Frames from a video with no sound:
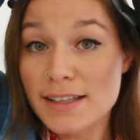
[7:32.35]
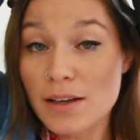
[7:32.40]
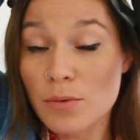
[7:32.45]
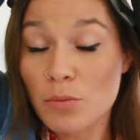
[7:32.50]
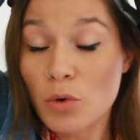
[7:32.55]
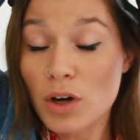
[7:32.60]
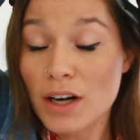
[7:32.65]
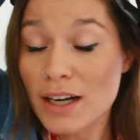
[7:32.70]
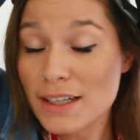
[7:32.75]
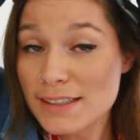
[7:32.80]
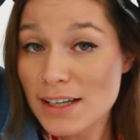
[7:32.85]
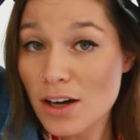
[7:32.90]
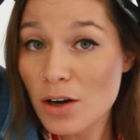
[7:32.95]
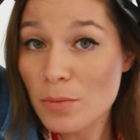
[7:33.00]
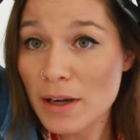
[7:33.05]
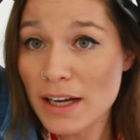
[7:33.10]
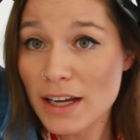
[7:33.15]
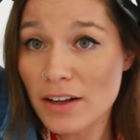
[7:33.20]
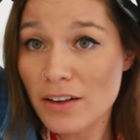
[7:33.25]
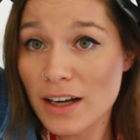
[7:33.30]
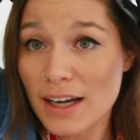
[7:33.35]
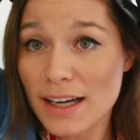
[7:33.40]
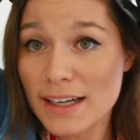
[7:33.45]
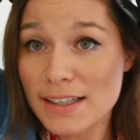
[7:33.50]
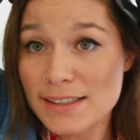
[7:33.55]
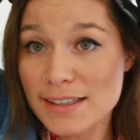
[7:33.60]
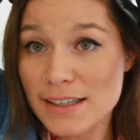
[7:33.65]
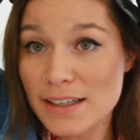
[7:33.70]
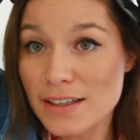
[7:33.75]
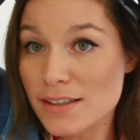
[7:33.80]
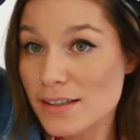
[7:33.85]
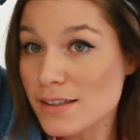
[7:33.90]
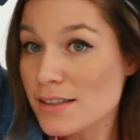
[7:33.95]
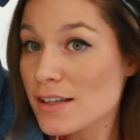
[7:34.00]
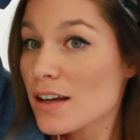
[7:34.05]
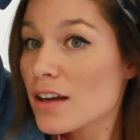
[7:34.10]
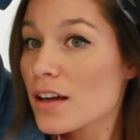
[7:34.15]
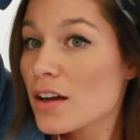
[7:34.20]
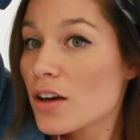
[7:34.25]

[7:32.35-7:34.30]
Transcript: And what I tell my clients is,